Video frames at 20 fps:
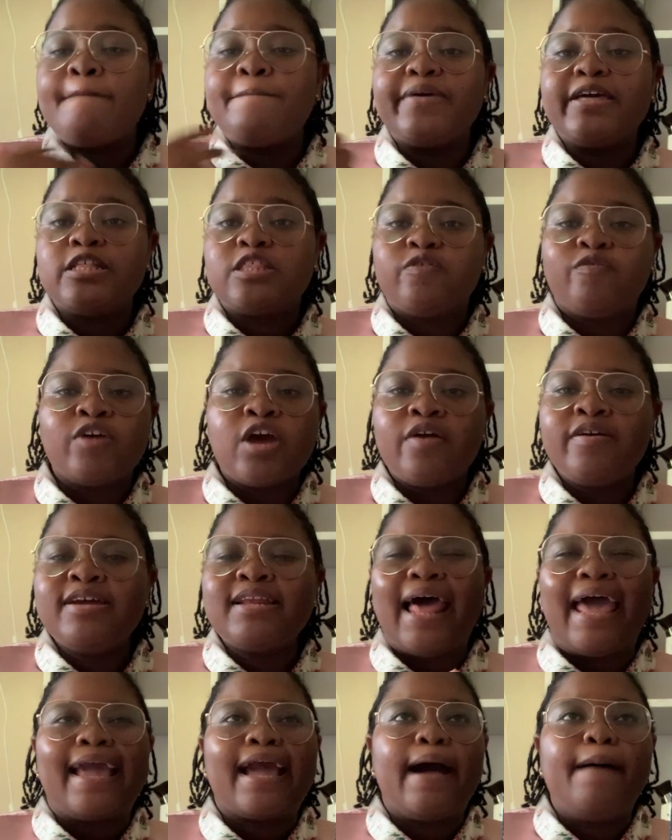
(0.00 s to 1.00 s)
It's very
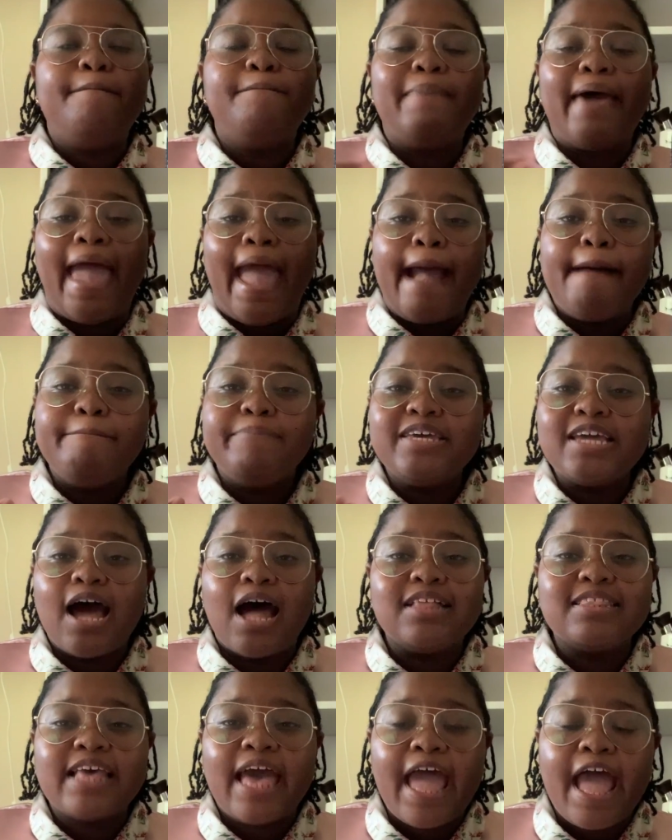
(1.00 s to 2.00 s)
like a
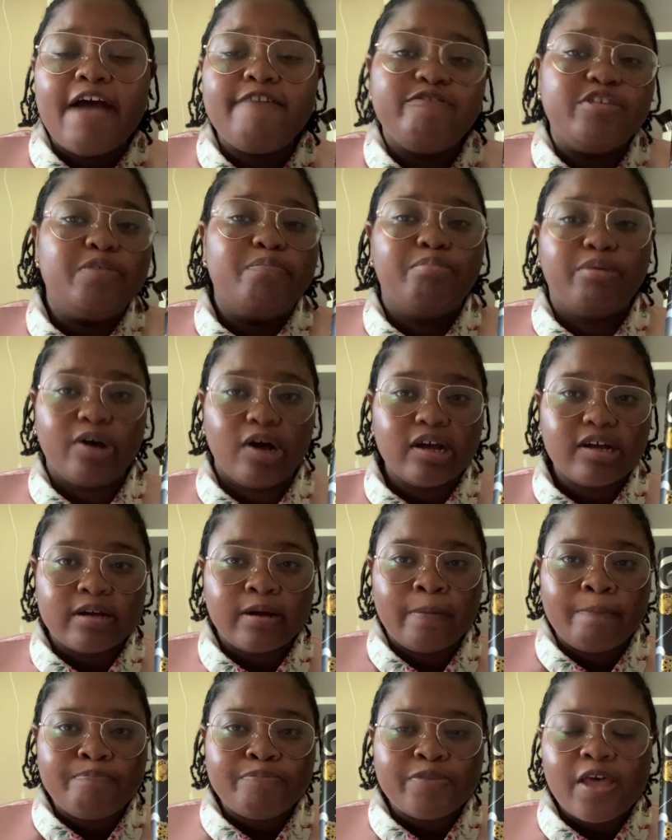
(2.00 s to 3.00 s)
ambiance heavy
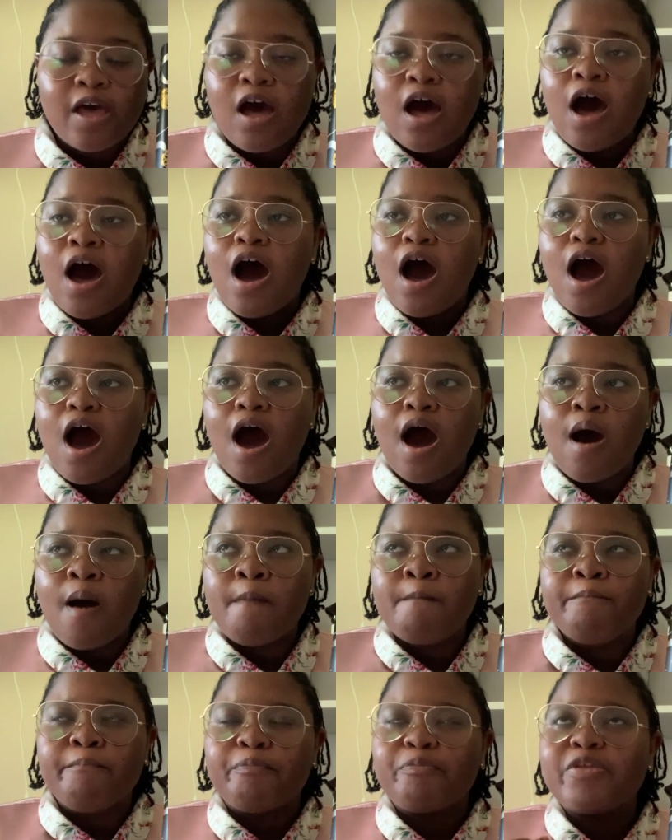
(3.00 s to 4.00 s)
book.
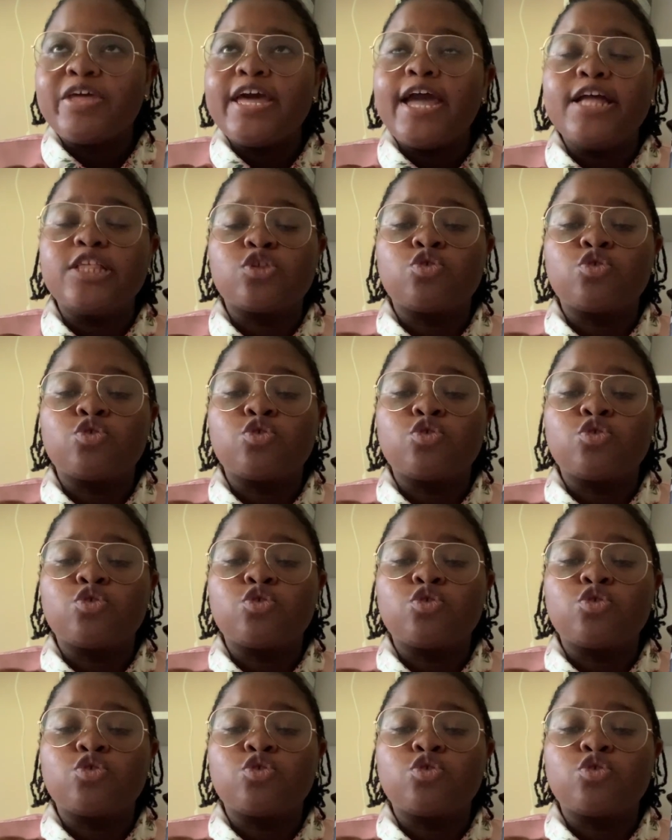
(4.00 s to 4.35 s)
It's